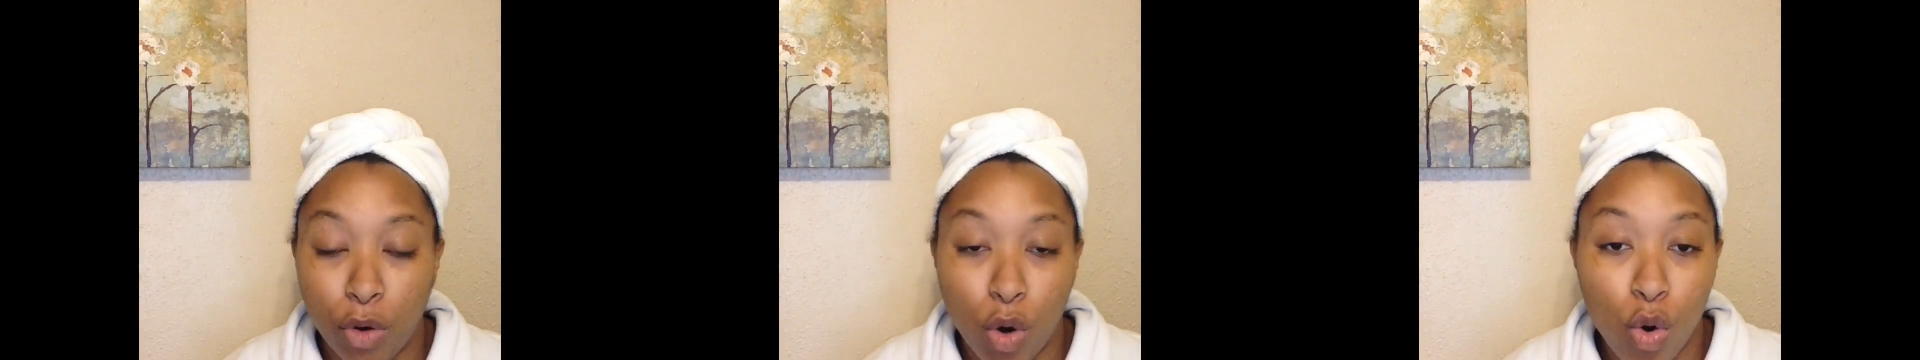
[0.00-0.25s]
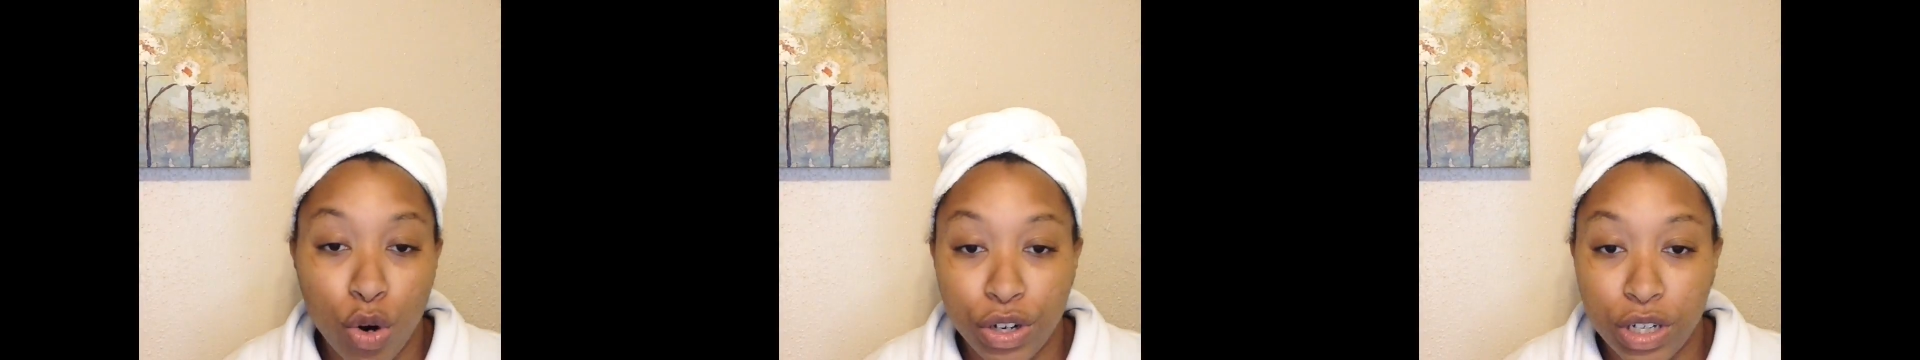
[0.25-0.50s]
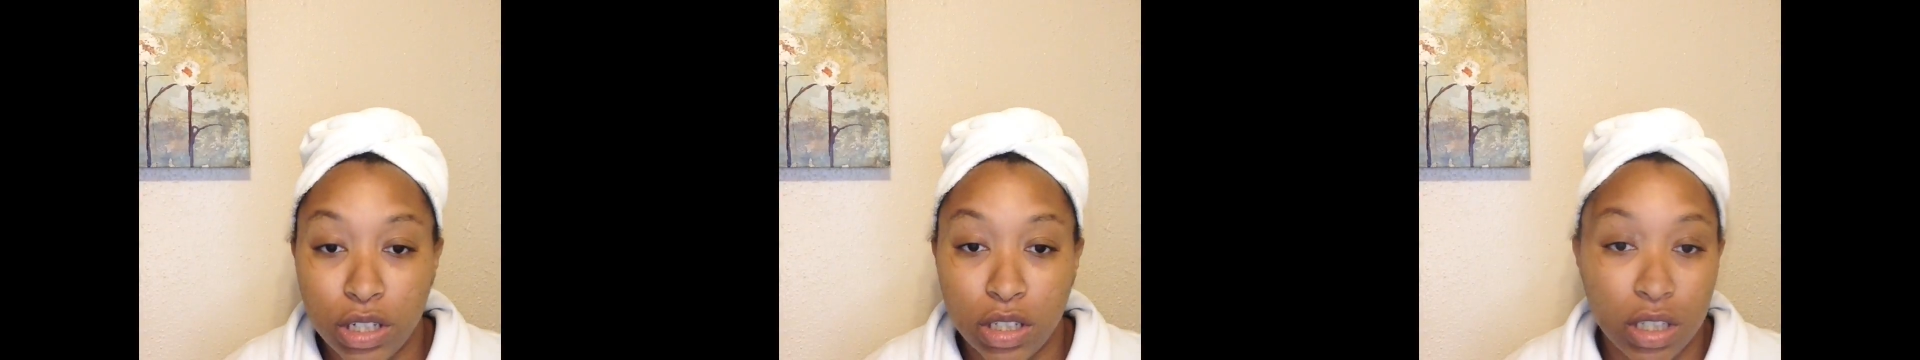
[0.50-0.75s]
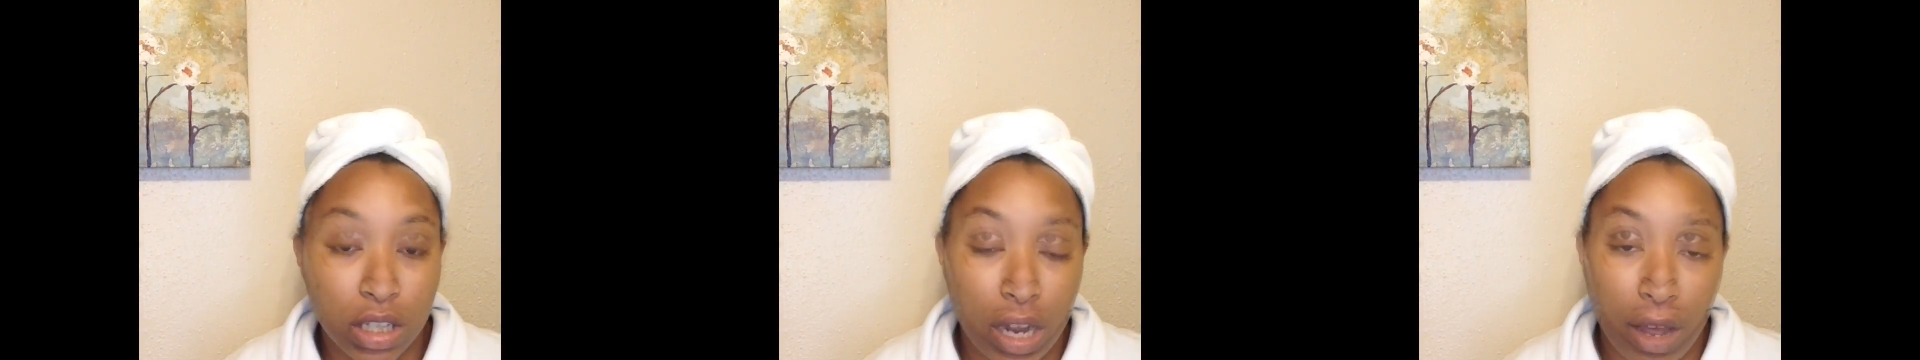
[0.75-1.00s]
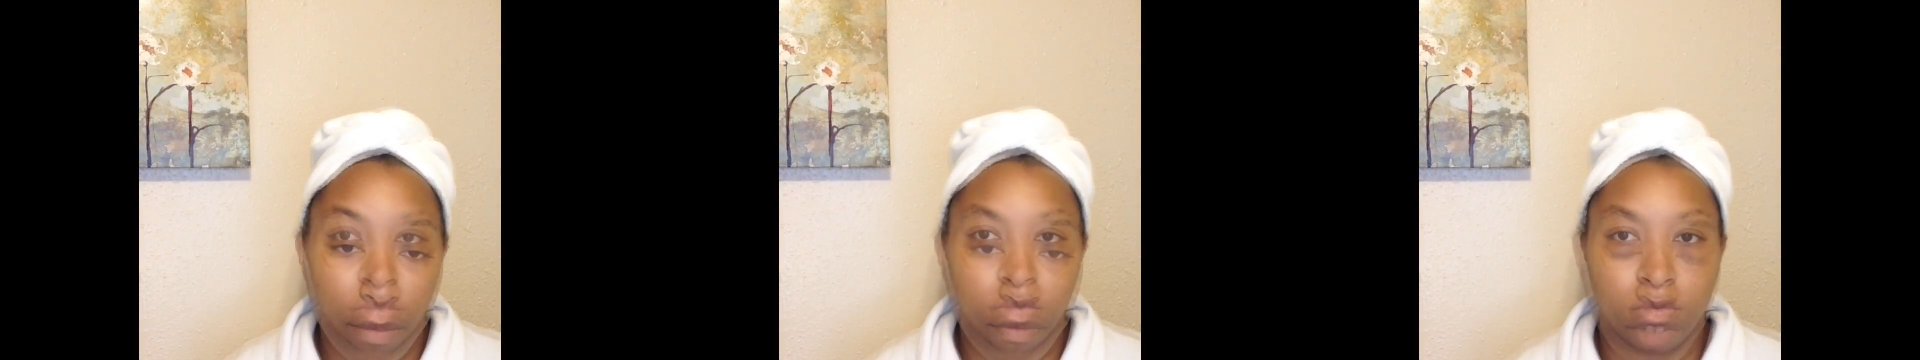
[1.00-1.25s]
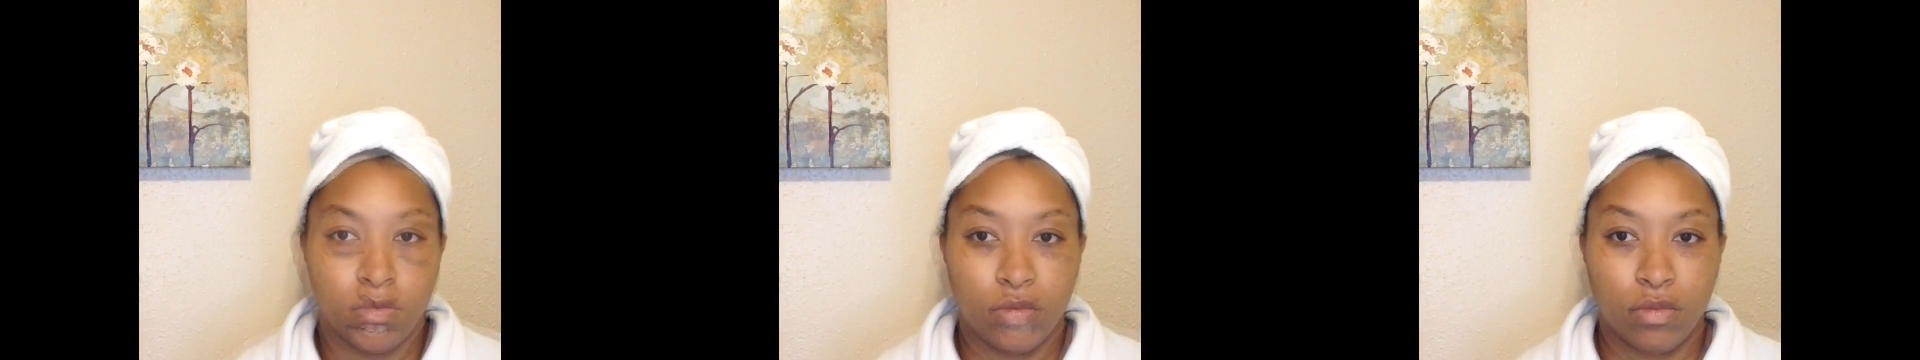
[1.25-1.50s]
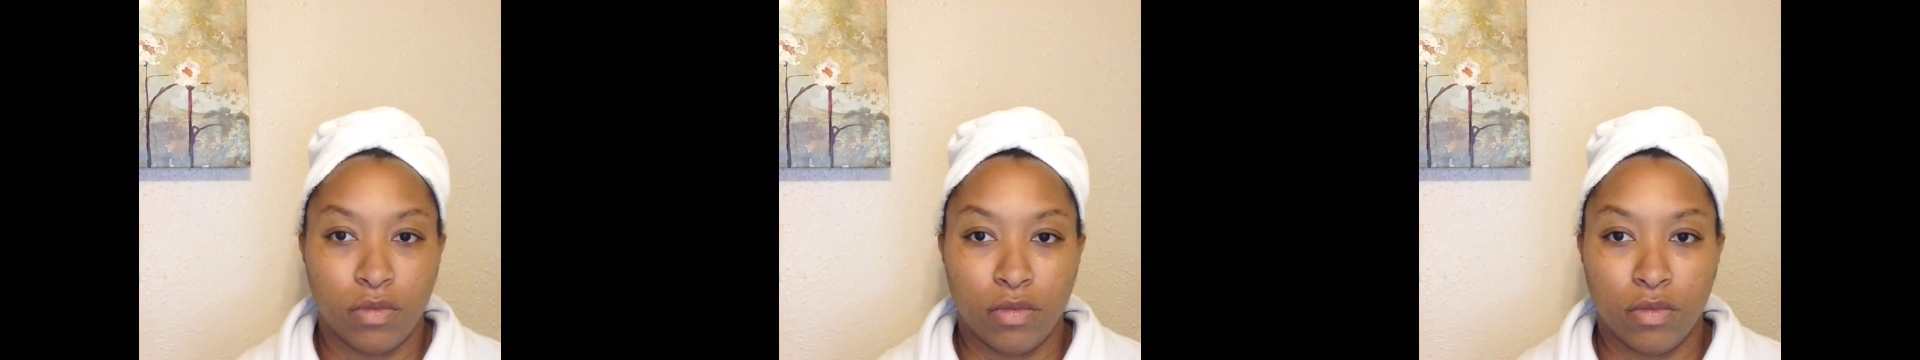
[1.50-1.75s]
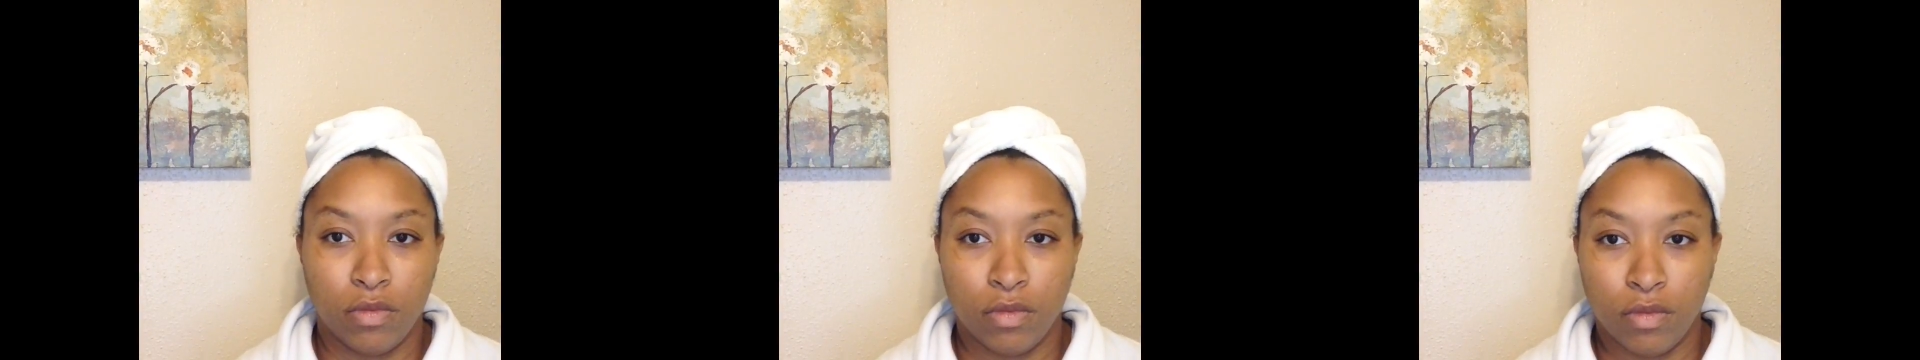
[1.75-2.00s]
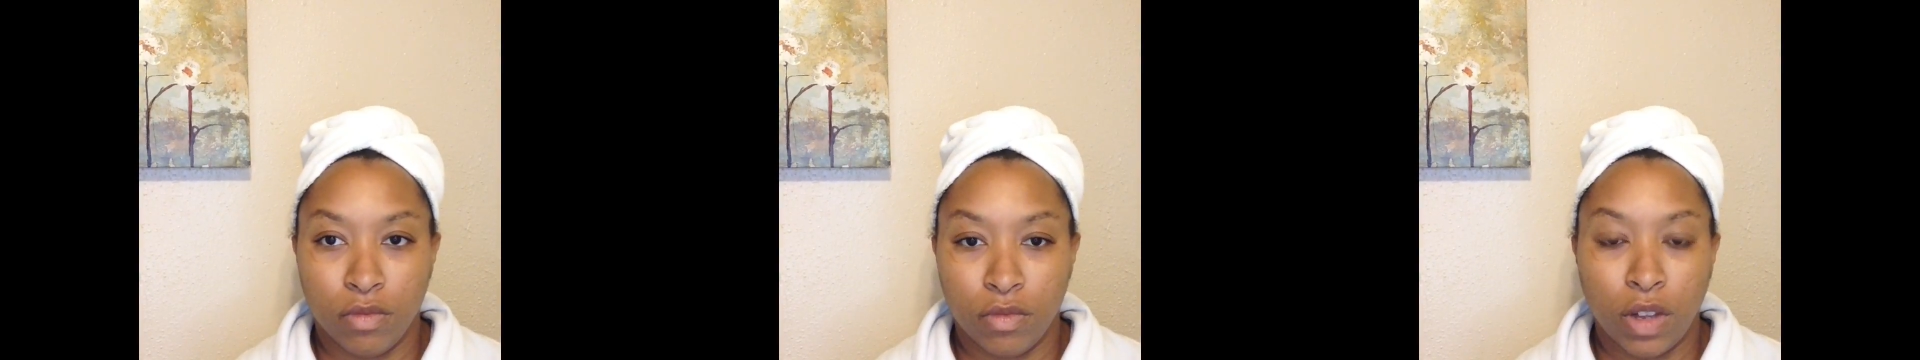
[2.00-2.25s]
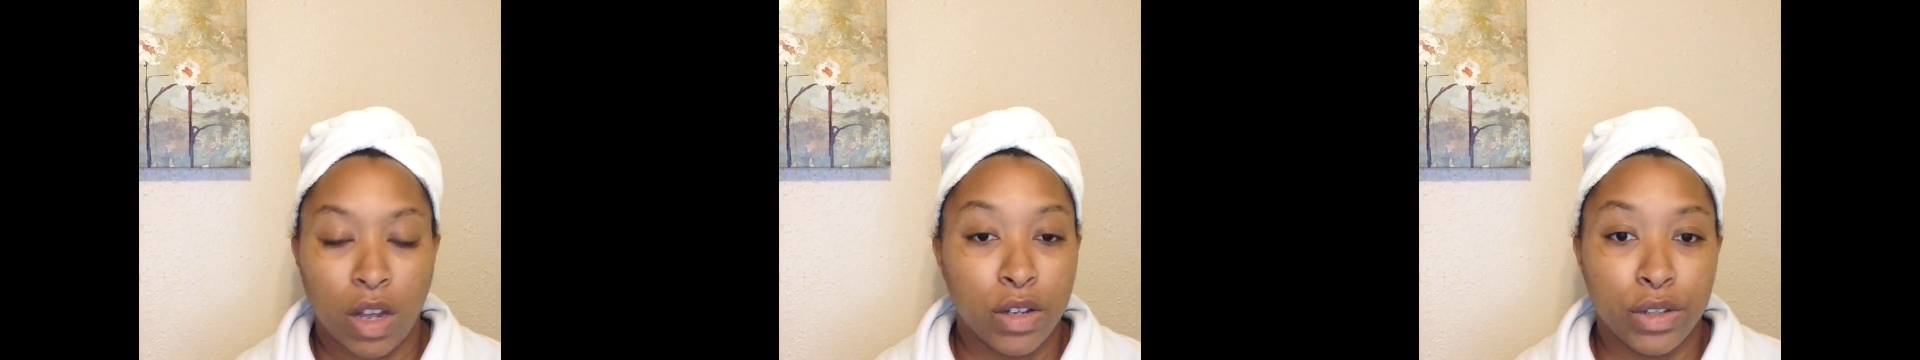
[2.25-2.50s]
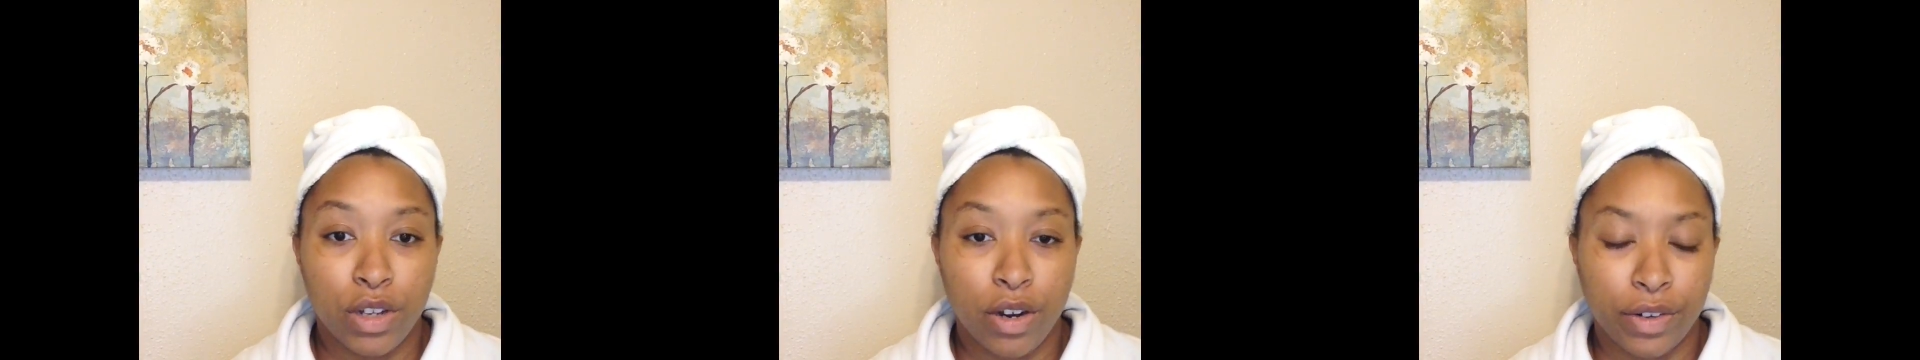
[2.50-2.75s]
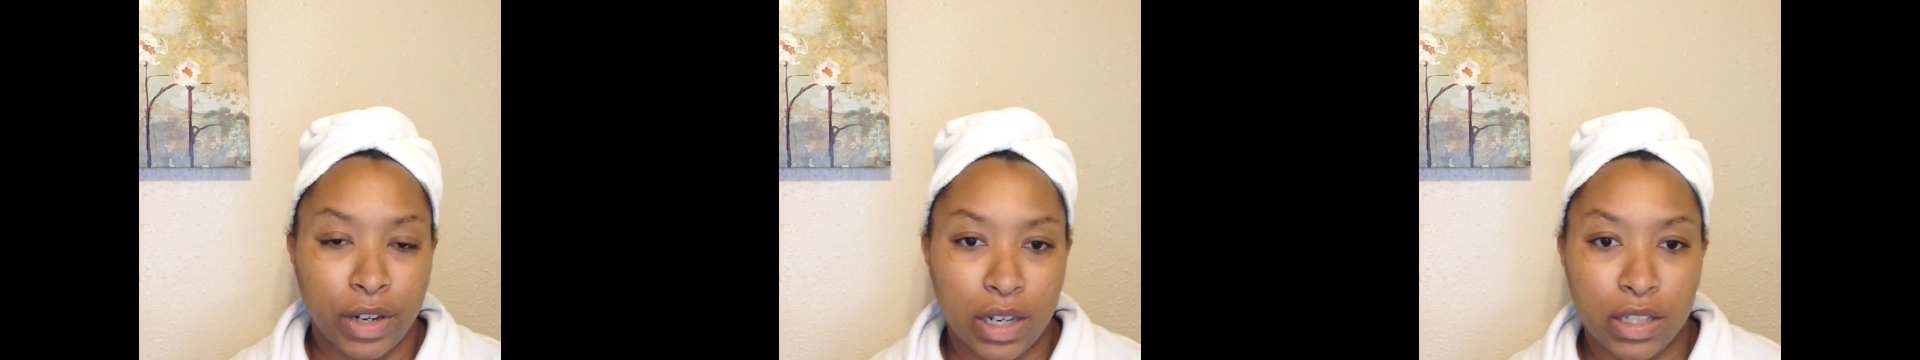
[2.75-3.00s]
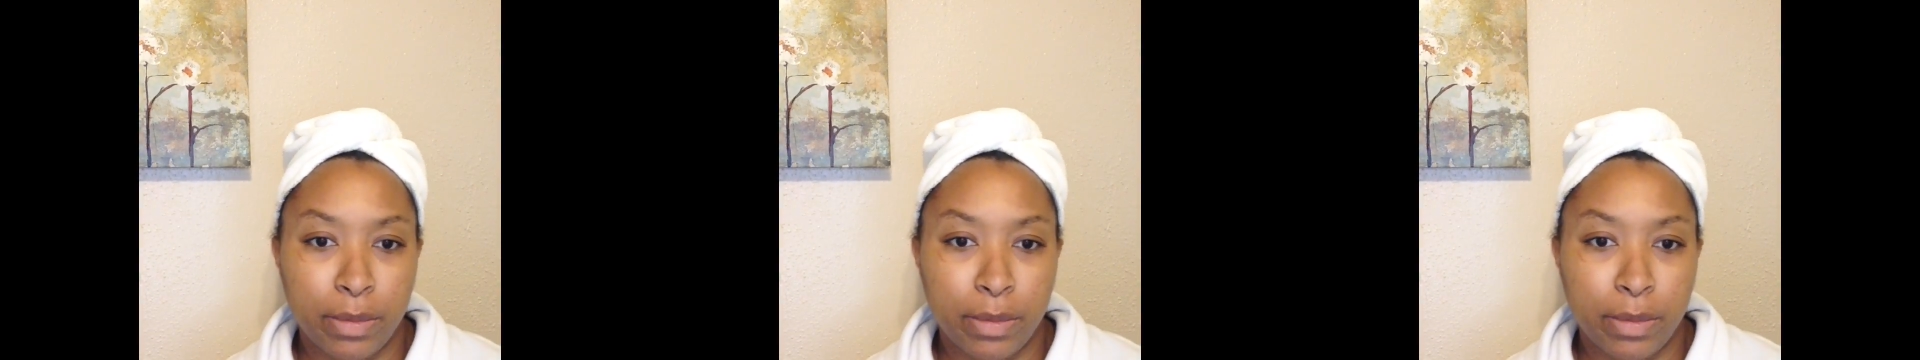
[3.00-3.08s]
recording it until I finished. Sorry guys,